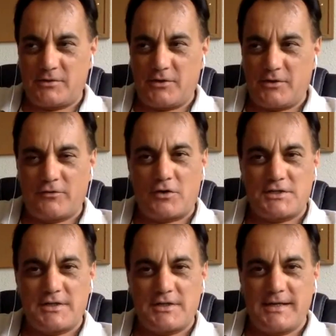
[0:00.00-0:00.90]
uh, Tulio. And
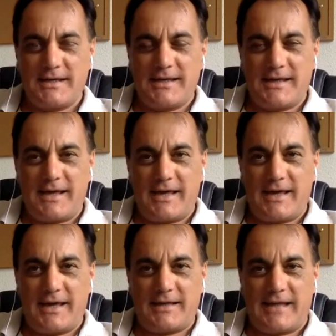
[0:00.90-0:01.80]
of course,
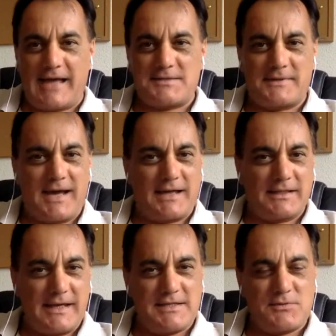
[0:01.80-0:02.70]
and last but
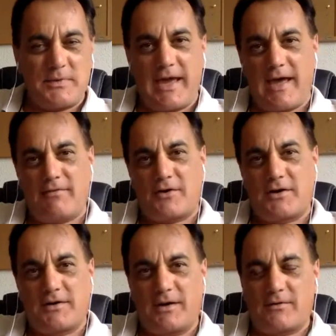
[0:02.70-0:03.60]
not least, we have
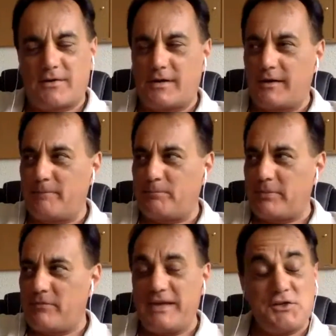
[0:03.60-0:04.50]
our, our
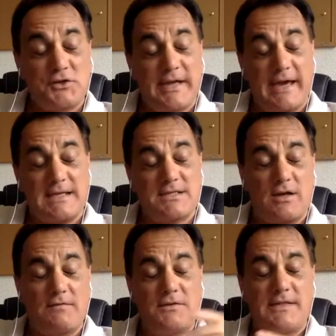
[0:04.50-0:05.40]
um, featured
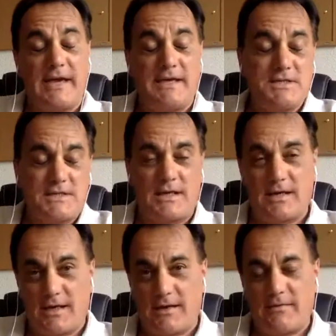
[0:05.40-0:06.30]
guest of today's
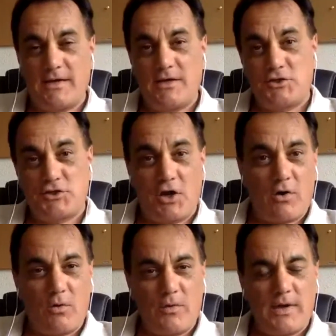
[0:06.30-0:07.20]
uh,
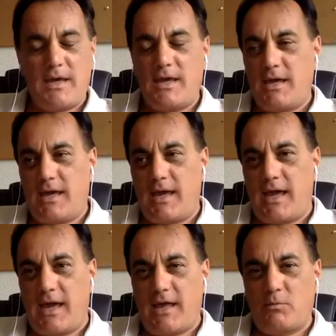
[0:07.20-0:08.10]
show.
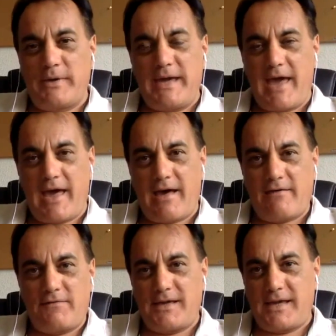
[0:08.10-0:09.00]
And we
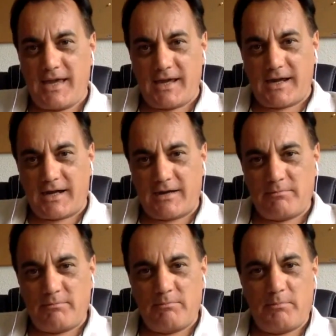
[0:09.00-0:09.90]
have
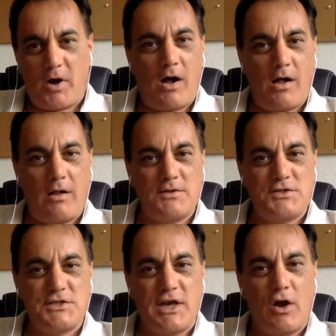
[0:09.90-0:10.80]
here
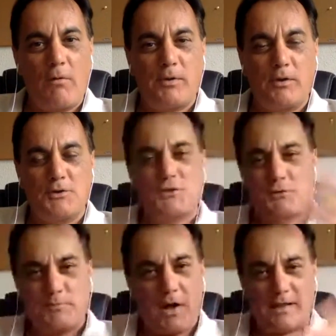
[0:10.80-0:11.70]
Paul Zikopoulos.
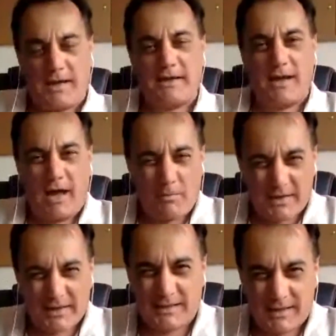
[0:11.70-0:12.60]
Paul, I, I,
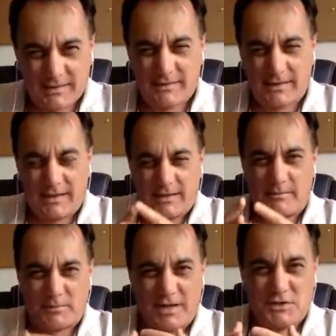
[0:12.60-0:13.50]
hope I got that,
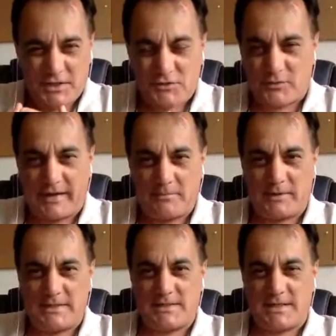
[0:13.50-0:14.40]
that pronunciation right.
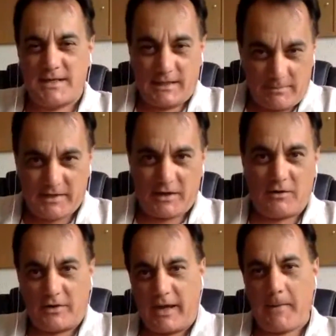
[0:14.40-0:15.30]
Please let me know,
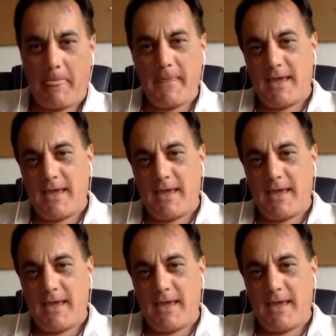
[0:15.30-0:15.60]
okay? It was